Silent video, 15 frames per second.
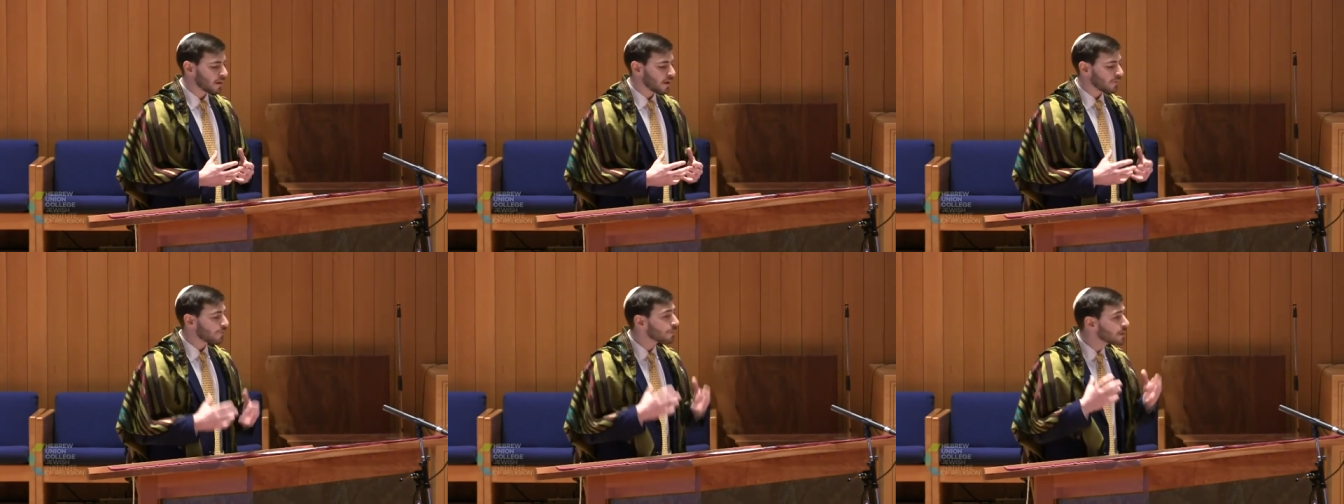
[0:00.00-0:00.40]

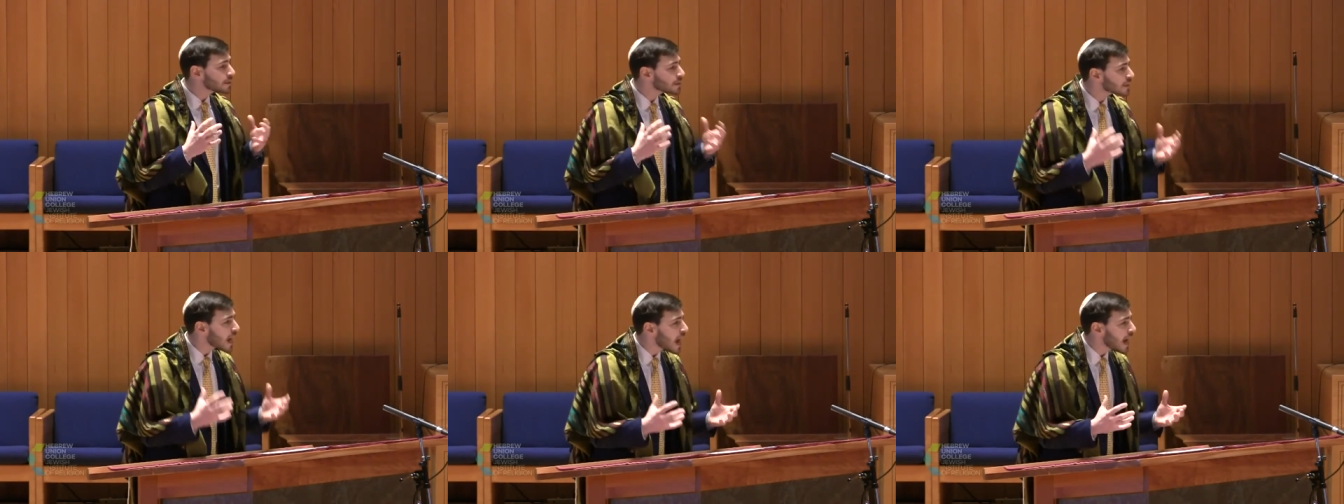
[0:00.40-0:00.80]
from the
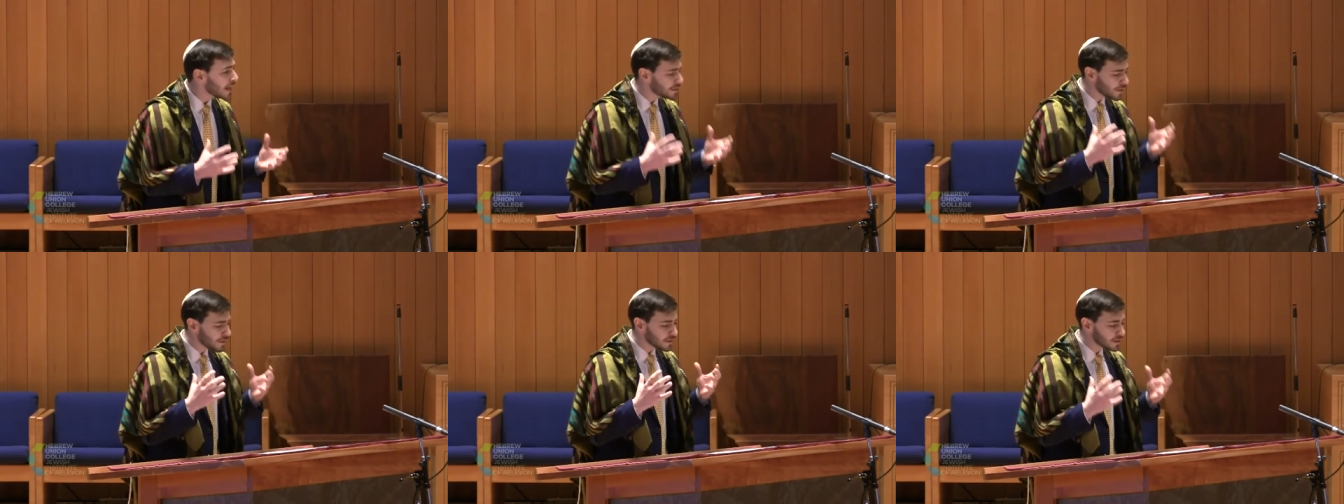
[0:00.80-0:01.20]
sky
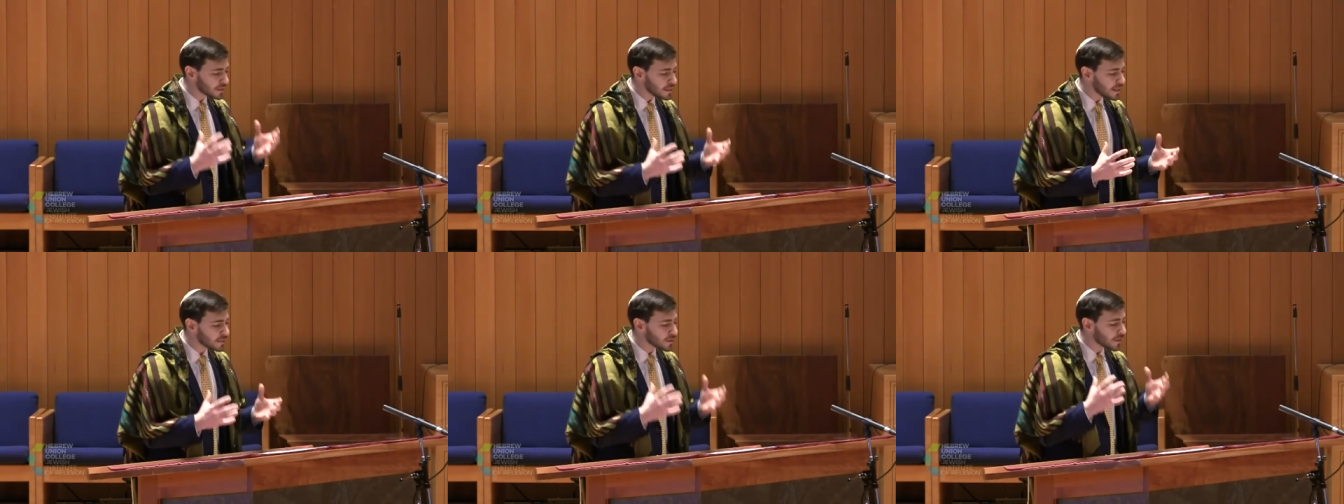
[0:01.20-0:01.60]
to the
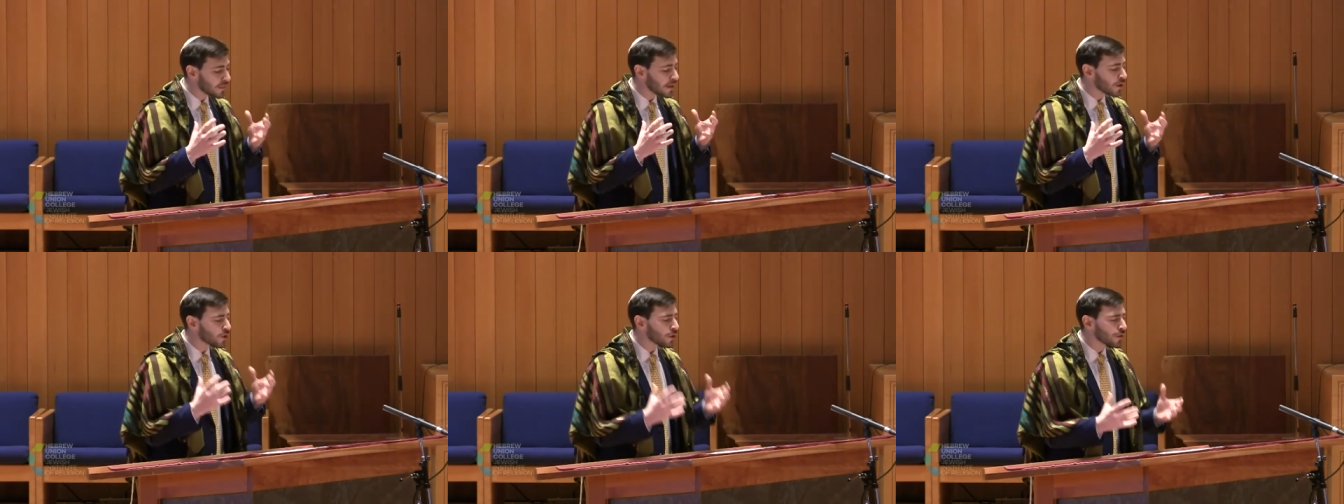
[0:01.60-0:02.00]
sea to
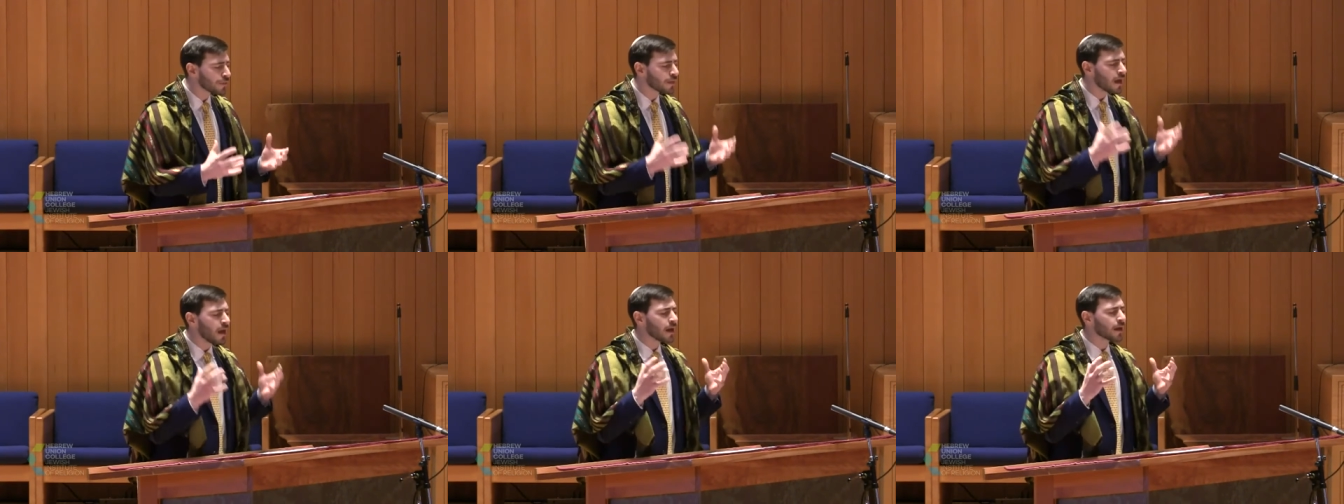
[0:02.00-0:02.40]
the earth,
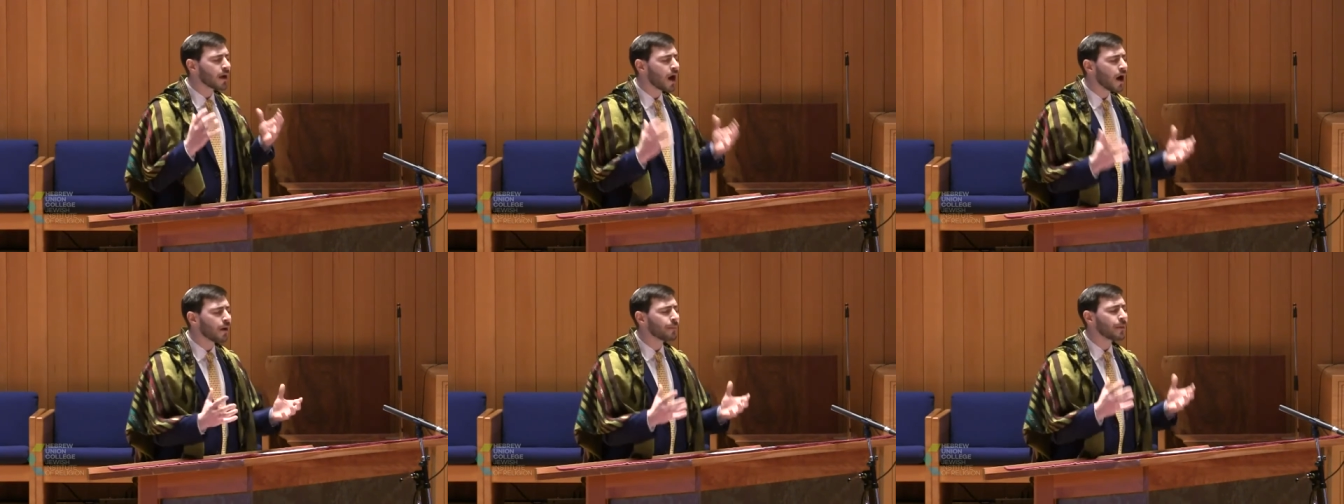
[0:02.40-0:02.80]

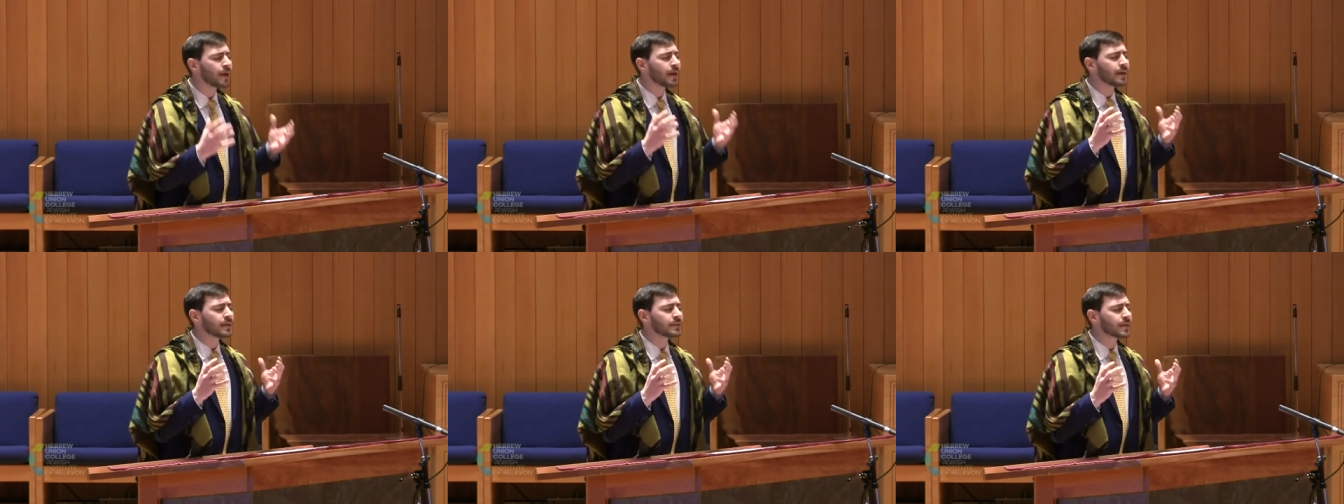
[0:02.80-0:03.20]
come
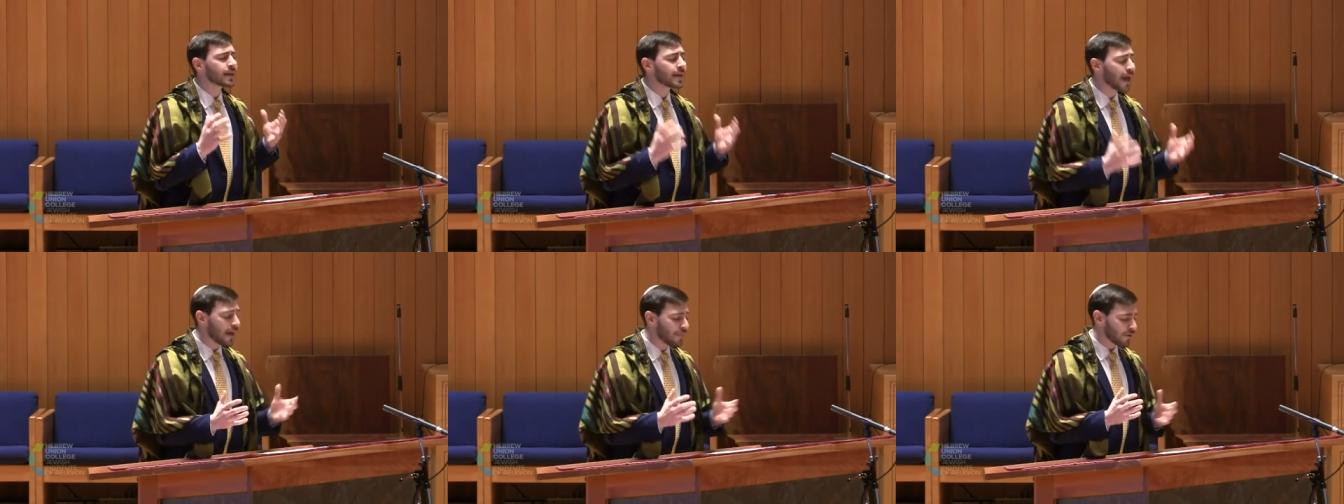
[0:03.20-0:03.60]

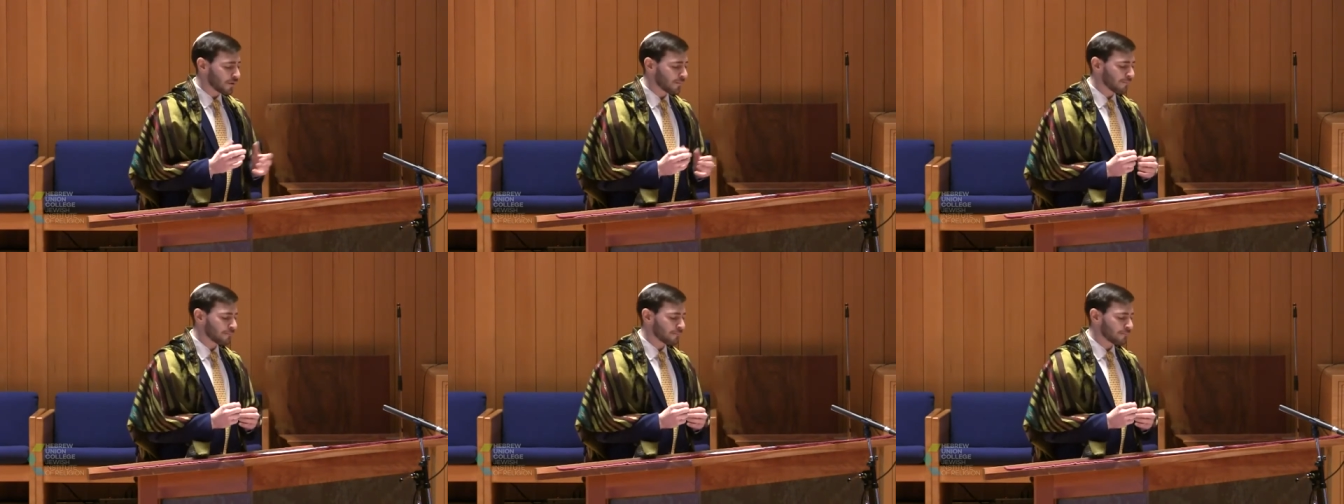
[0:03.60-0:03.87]
together.